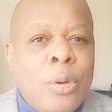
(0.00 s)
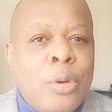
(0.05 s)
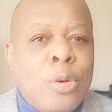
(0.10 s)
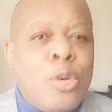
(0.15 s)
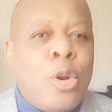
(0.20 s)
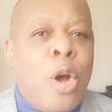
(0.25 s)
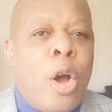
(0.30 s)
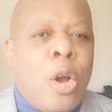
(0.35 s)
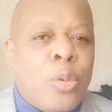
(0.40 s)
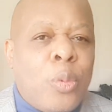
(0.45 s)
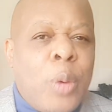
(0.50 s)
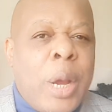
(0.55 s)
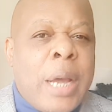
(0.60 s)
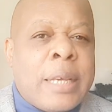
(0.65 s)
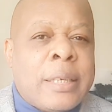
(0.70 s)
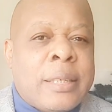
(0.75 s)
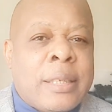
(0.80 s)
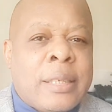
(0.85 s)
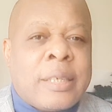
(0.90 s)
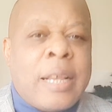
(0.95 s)

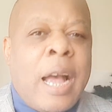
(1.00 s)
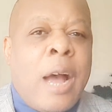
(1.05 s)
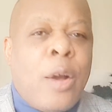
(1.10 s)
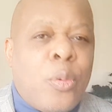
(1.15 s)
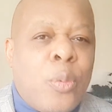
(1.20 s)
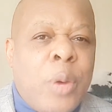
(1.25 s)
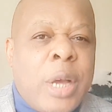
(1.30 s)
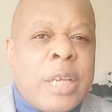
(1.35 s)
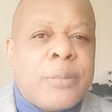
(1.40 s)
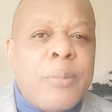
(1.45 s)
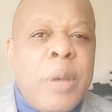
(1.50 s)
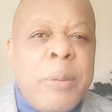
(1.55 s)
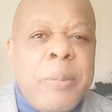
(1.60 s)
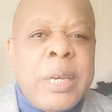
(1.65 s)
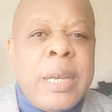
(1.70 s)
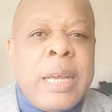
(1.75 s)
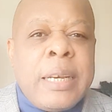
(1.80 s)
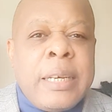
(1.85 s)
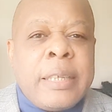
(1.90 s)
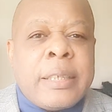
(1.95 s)
Northwest, Southwest,
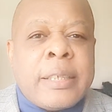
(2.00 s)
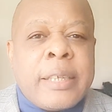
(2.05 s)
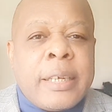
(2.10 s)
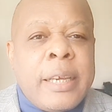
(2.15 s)
maybe they need